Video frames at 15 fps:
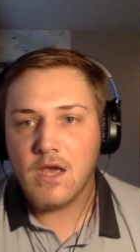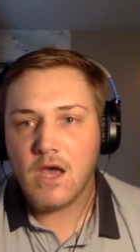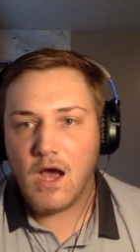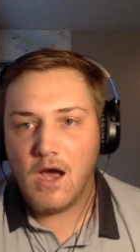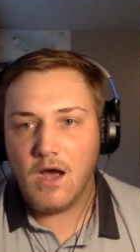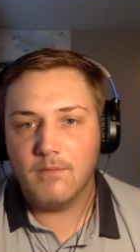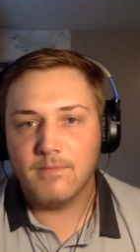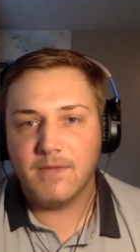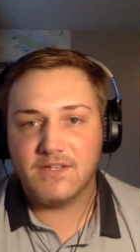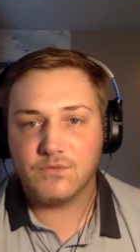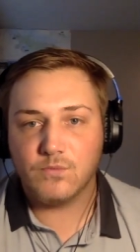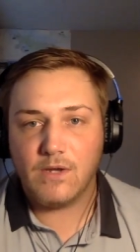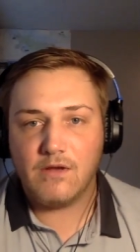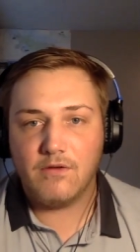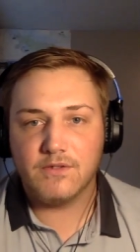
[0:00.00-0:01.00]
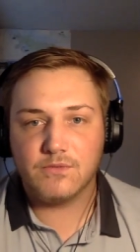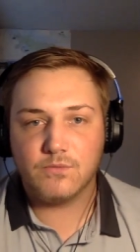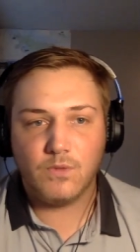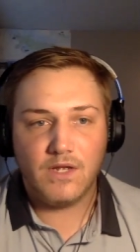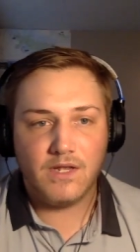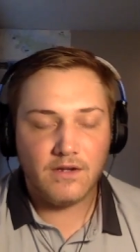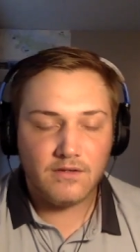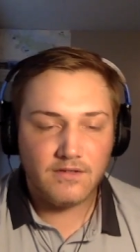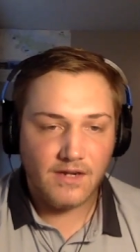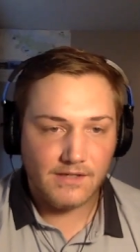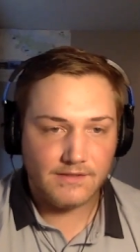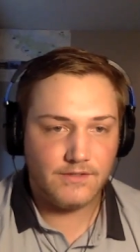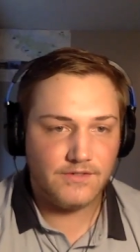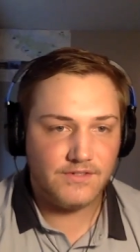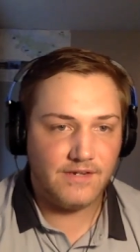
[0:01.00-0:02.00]
as well as what
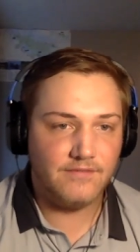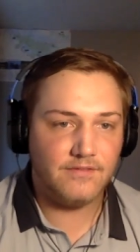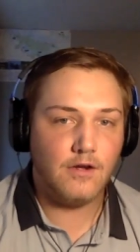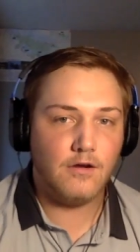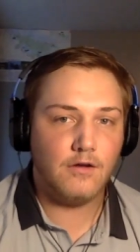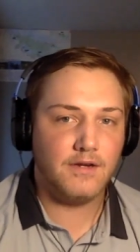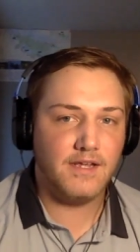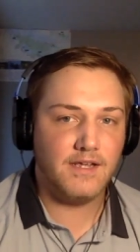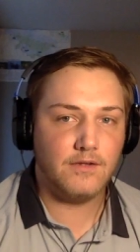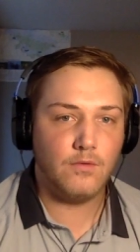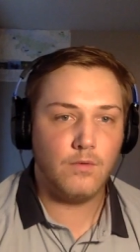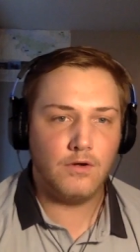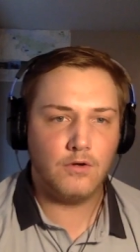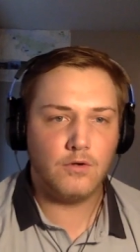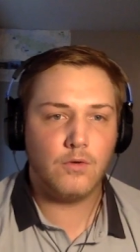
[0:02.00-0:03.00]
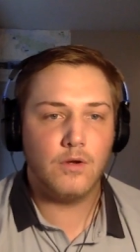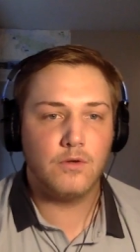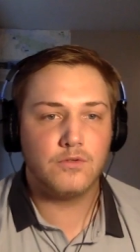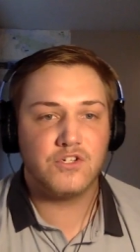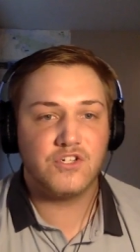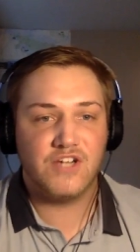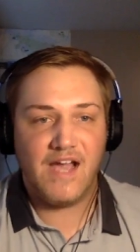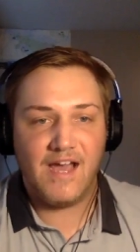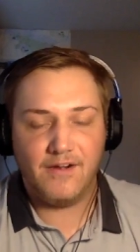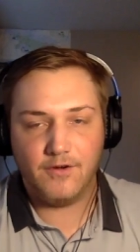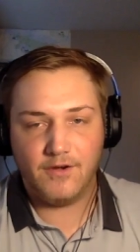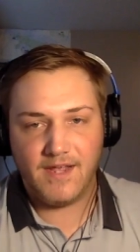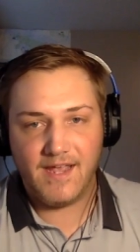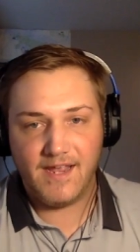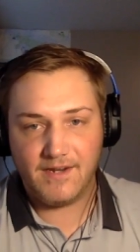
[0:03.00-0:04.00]
doctors have called a quote unquote
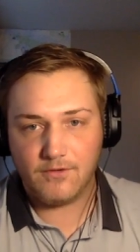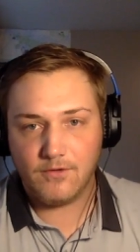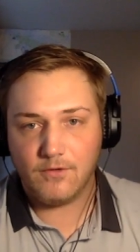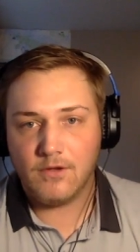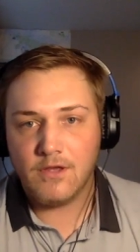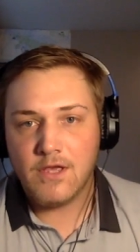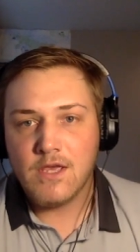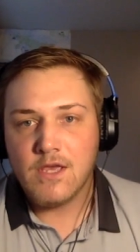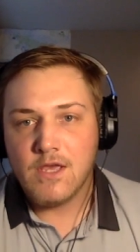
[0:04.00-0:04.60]
shattered ankle.